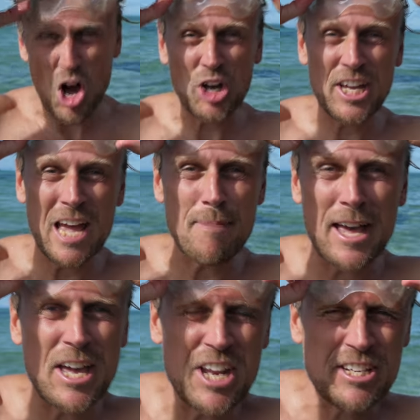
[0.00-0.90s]
I'm gonna get
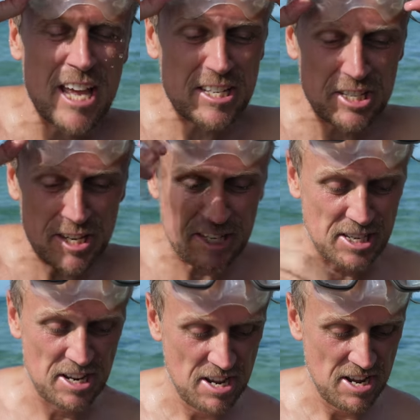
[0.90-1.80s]
back in and test
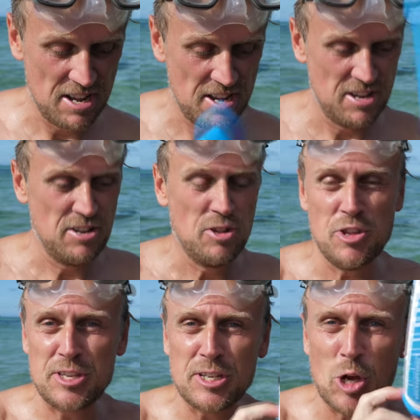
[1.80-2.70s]
this.
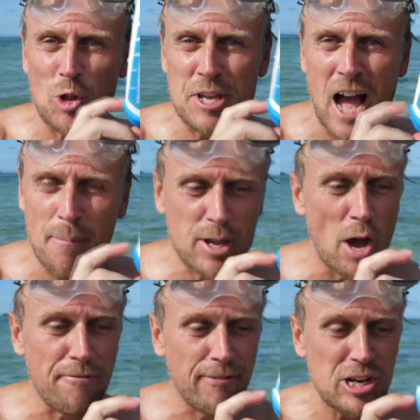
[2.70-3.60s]
This is called the
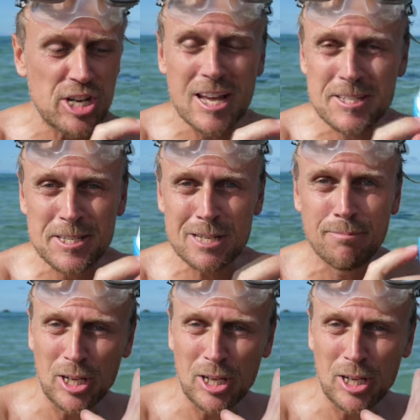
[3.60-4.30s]
Ameo Fresh Air System.